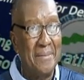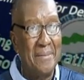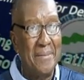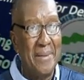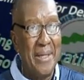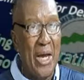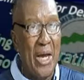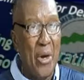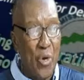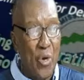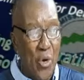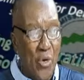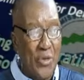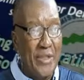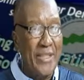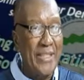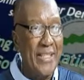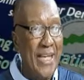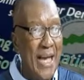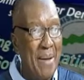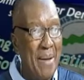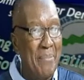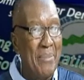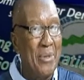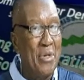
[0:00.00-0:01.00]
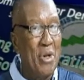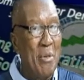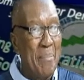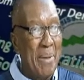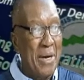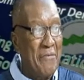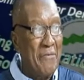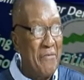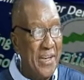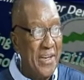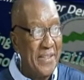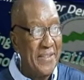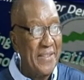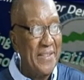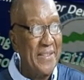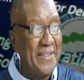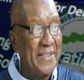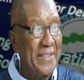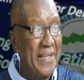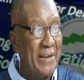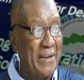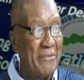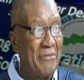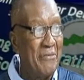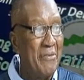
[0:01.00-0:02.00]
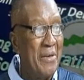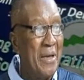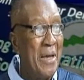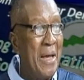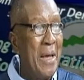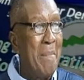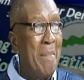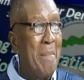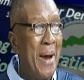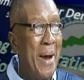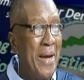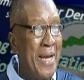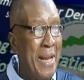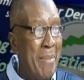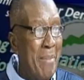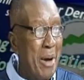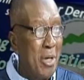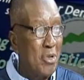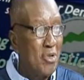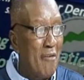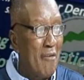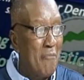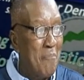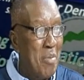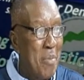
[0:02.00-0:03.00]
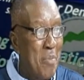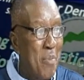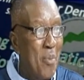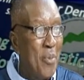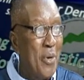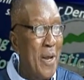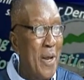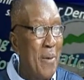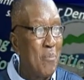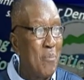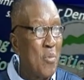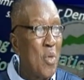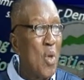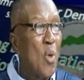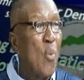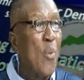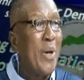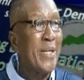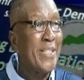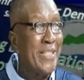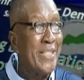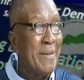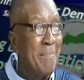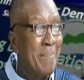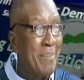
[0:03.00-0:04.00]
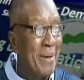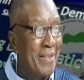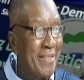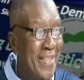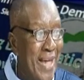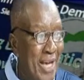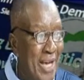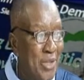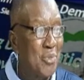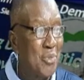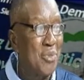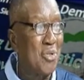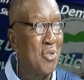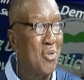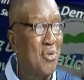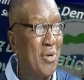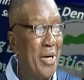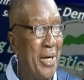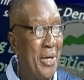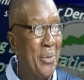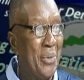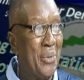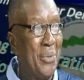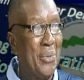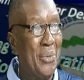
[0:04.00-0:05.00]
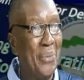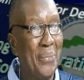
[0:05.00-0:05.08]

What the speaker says: And we don't see him, it don't manifest itself by the amount of people who sympathize with Sierra Leone.